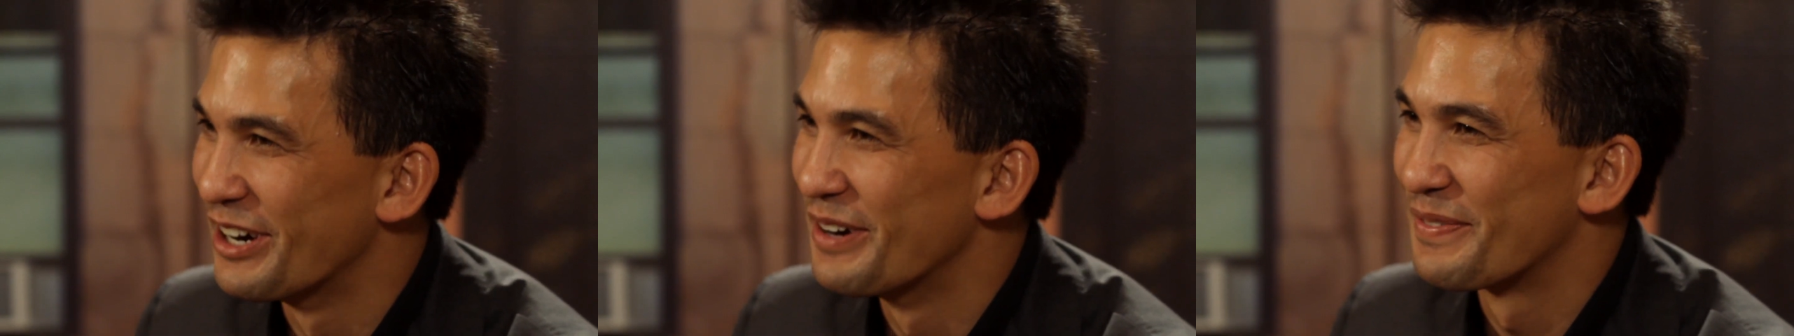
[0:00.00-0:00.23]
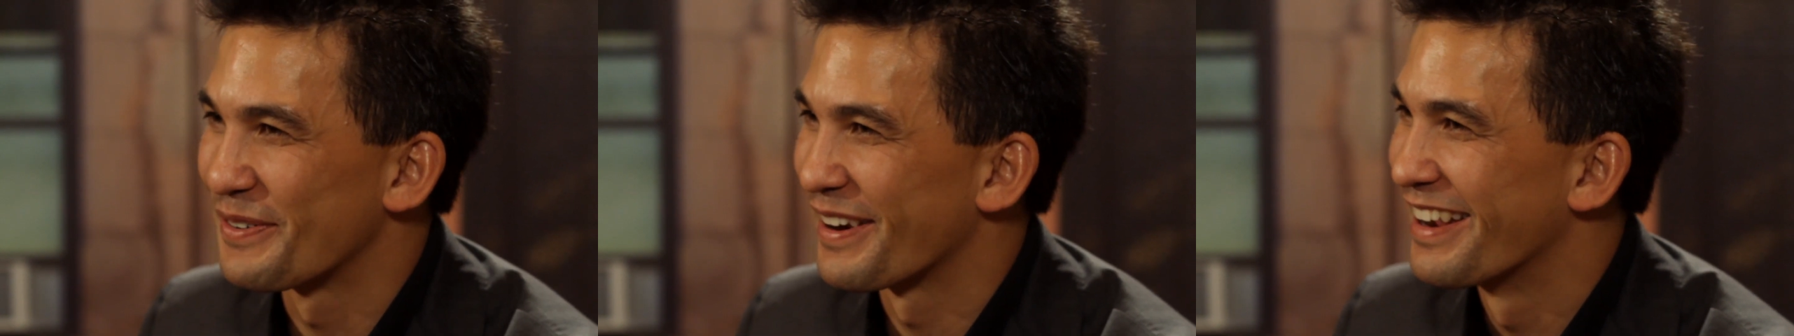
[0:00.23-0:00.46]

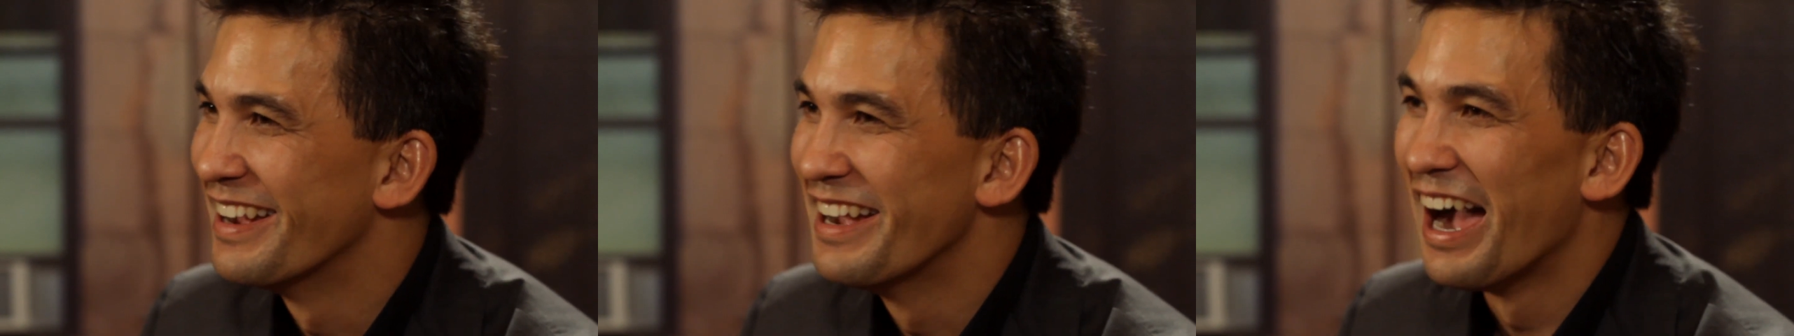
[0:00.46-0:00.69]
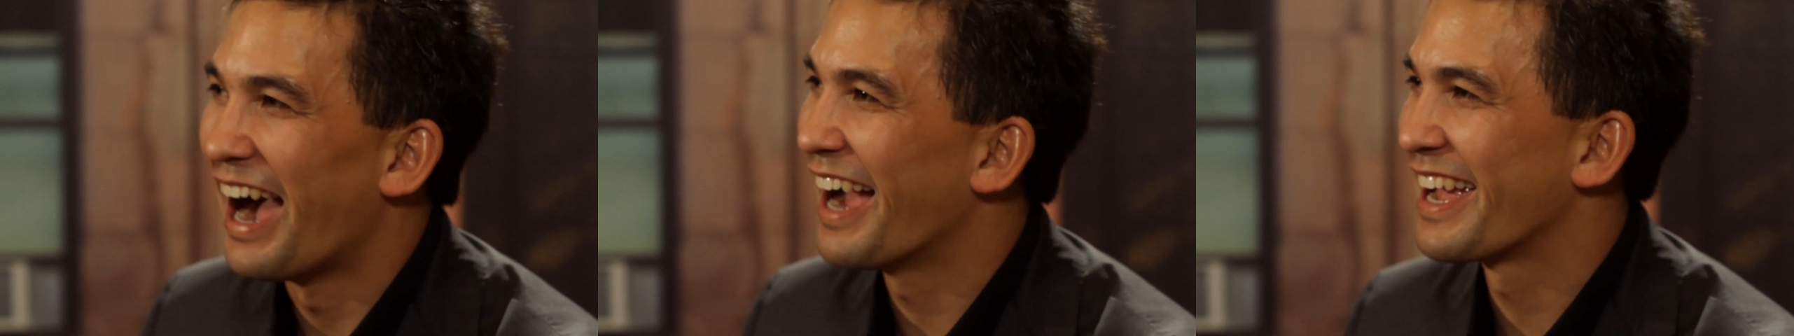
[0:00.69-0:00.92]
go for it.
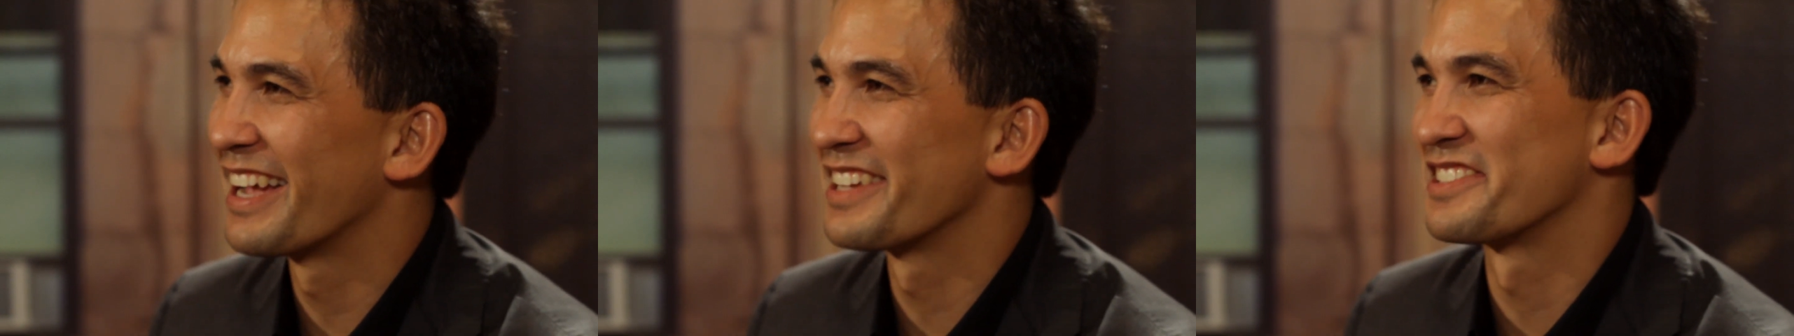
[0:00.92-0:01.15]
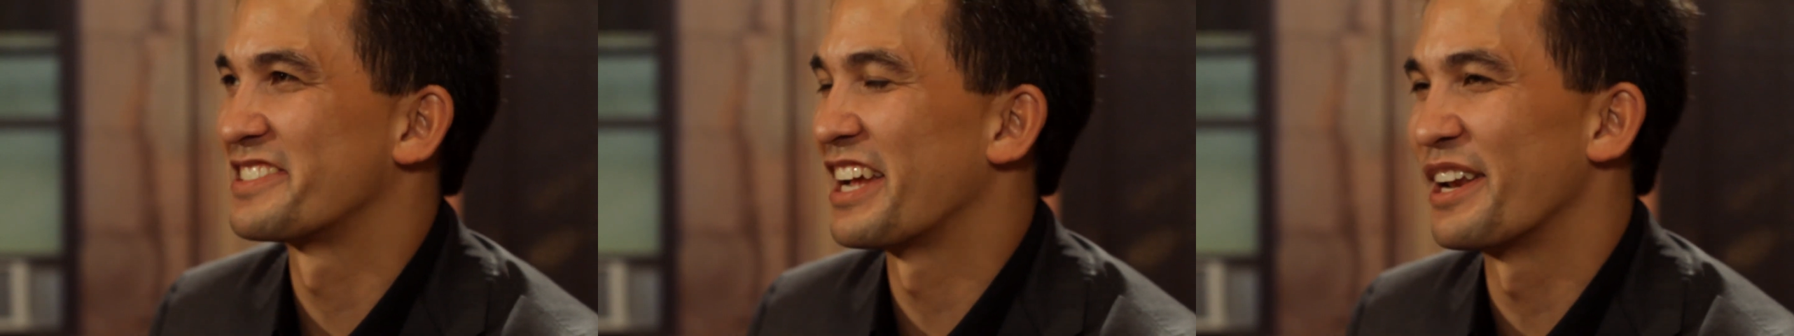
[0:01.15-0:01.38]
I
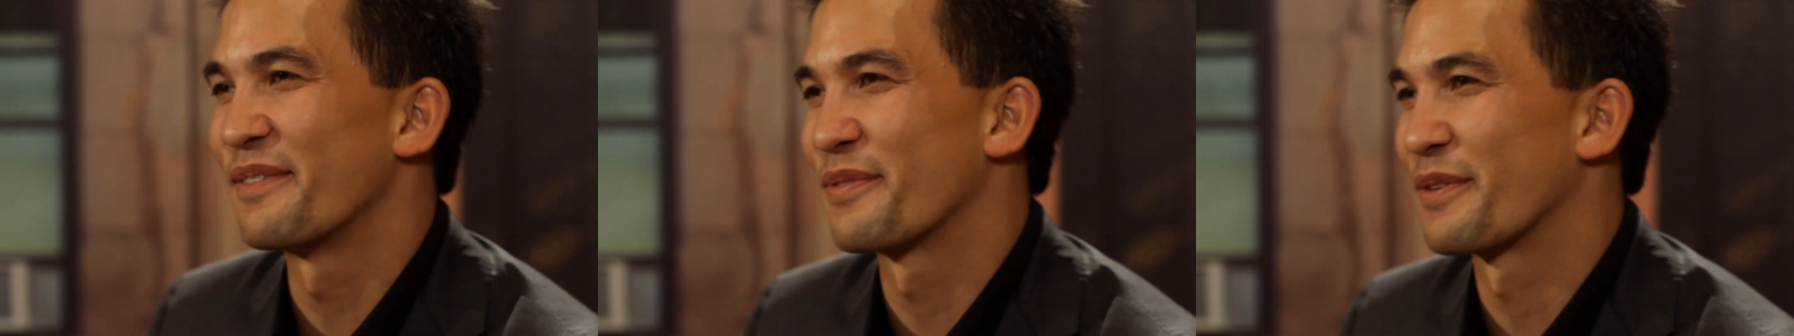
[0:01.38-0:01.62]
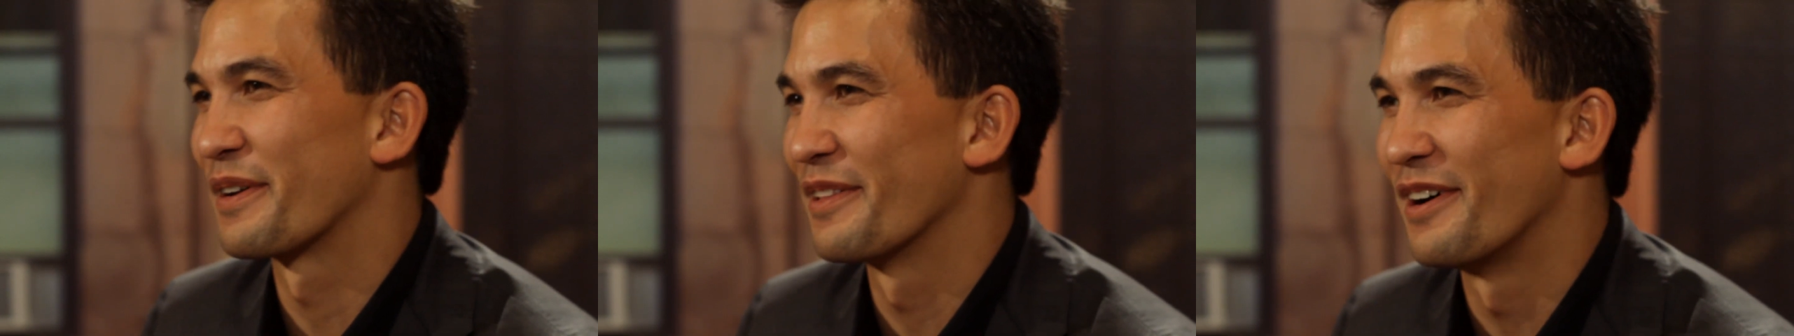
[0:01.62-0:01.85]
hesitated
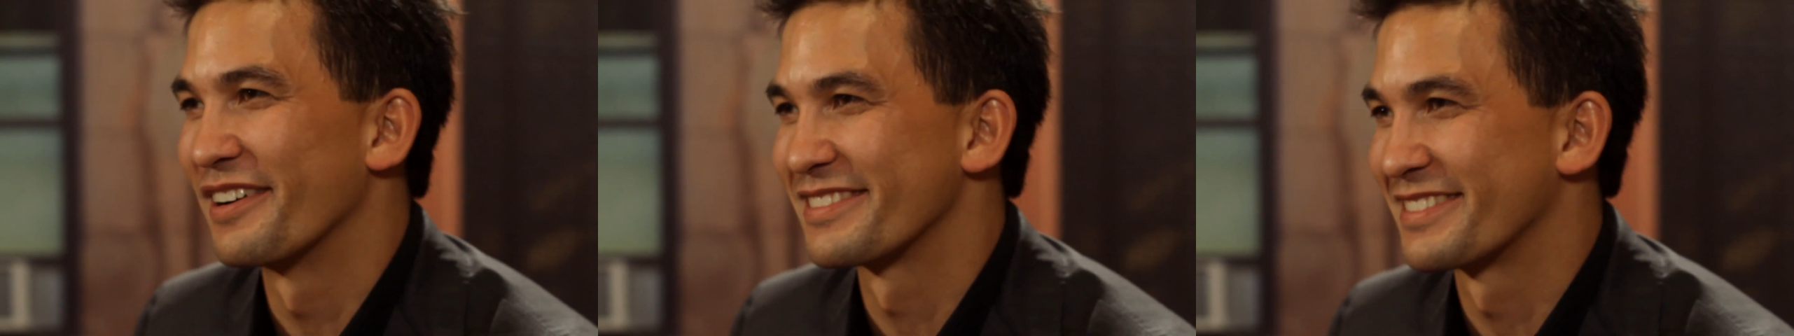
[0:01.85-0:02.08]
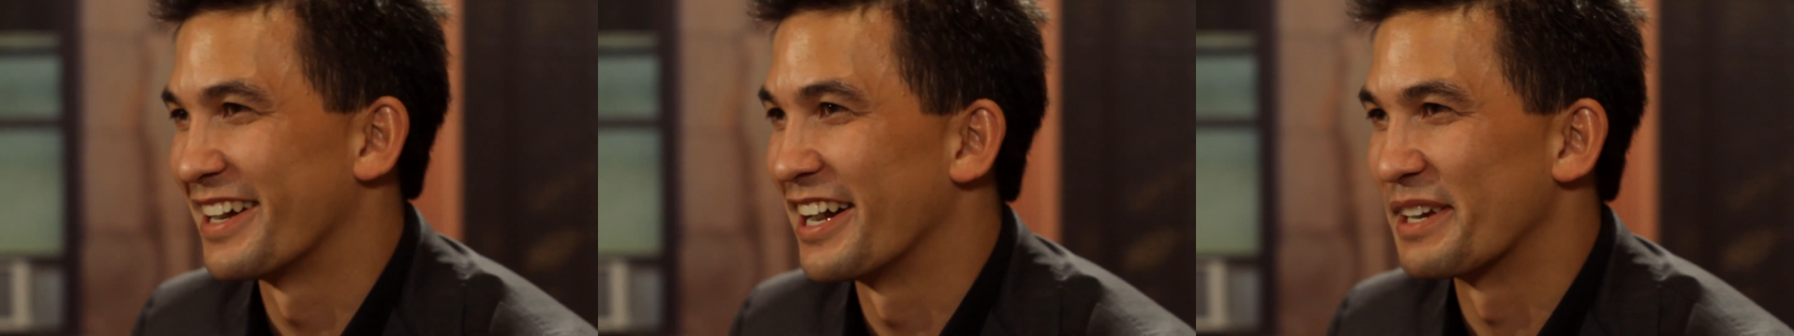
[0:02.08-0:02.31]
for a
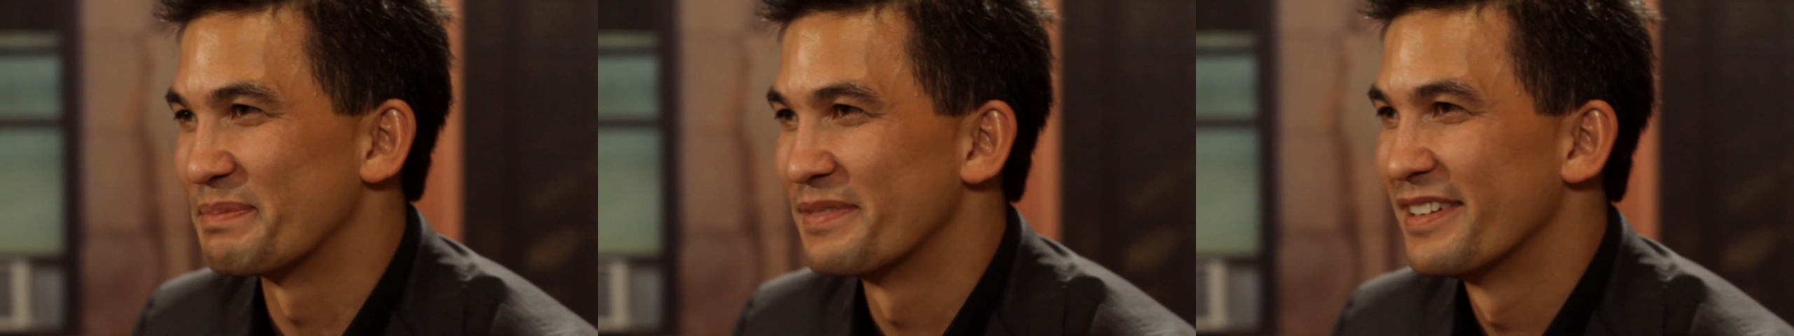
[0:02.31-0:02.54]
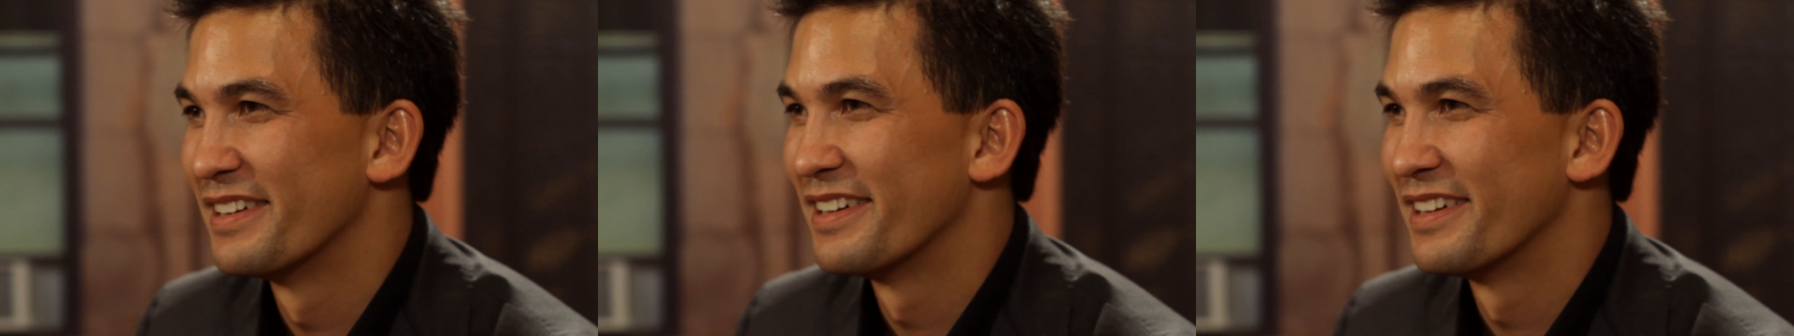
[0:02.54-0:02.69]
long time.